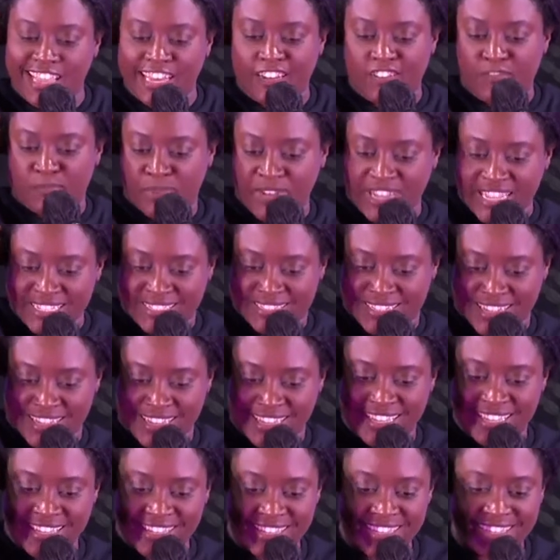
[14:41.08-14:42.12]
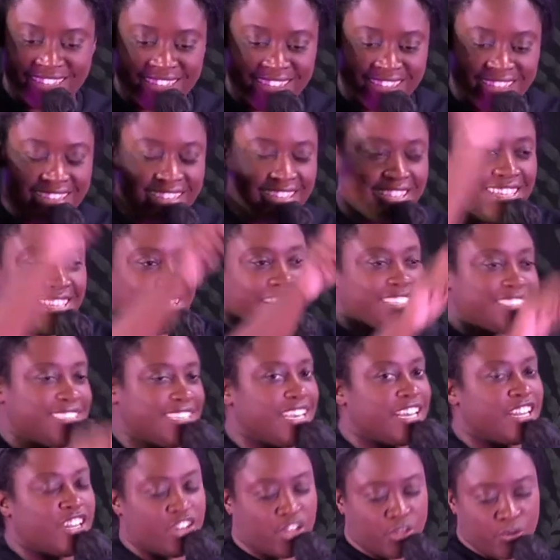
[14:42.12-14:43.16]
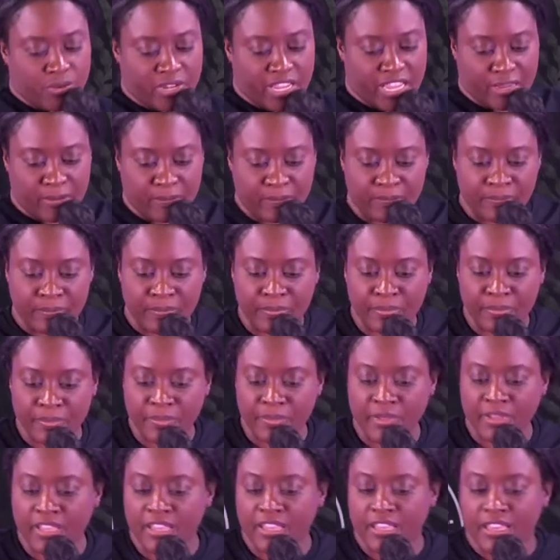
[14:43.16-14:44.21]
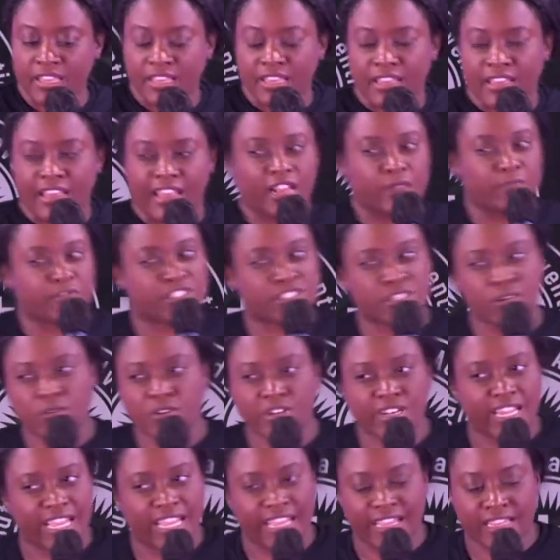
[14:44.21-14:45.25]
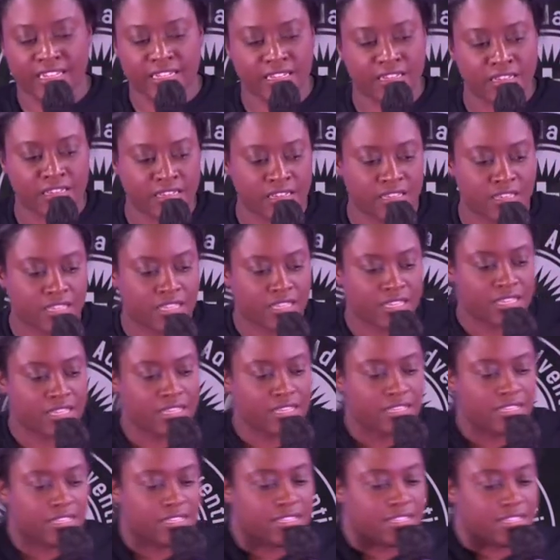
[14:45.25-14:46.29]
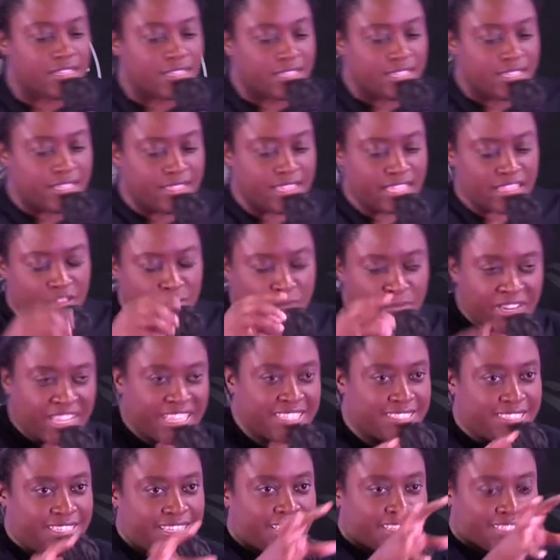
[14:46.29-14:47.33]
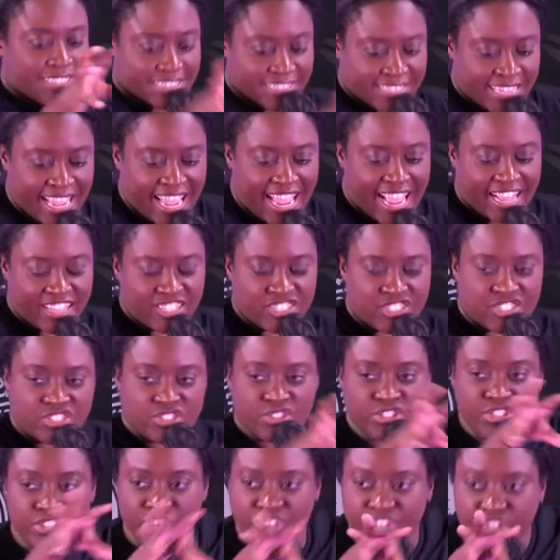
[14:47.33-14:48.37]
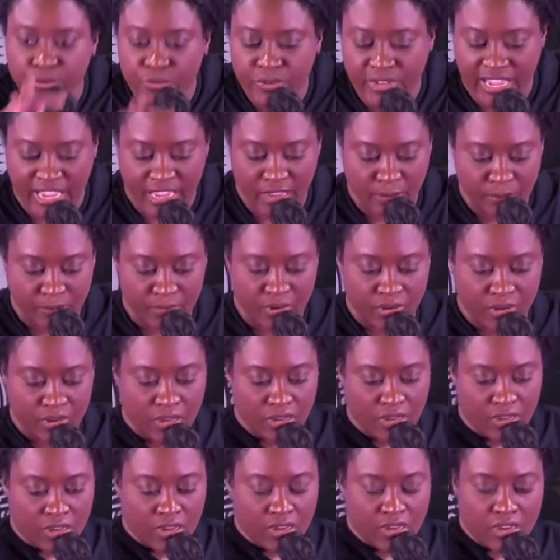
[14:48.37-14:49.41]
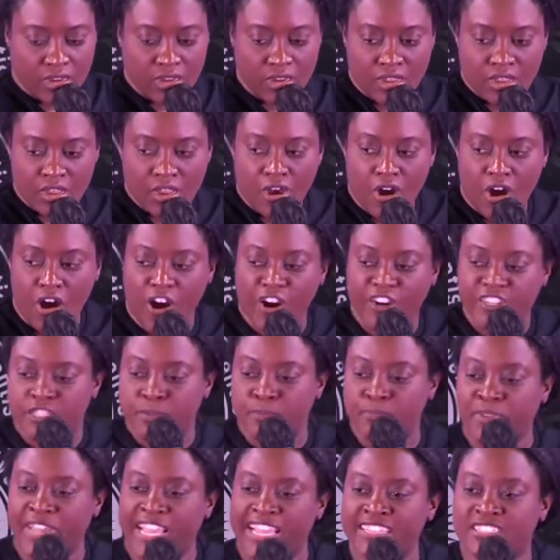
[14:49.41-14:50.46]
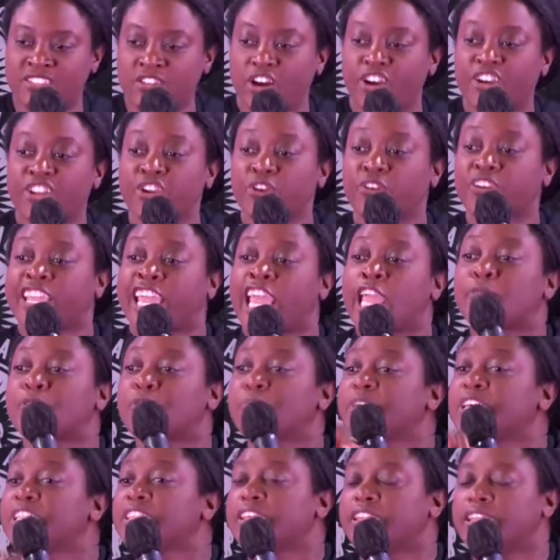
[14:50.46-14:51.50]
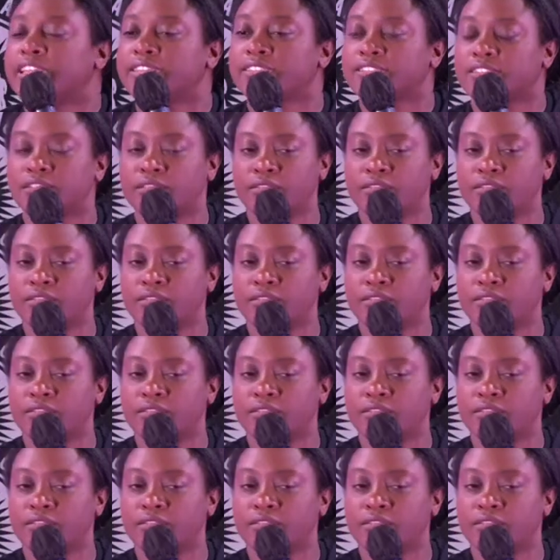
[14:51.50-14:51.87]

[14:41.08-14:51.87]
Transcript: of blessing, he had to get a new name. And I'm so glad that the blessings attached to your new name aren't based on your capabilities.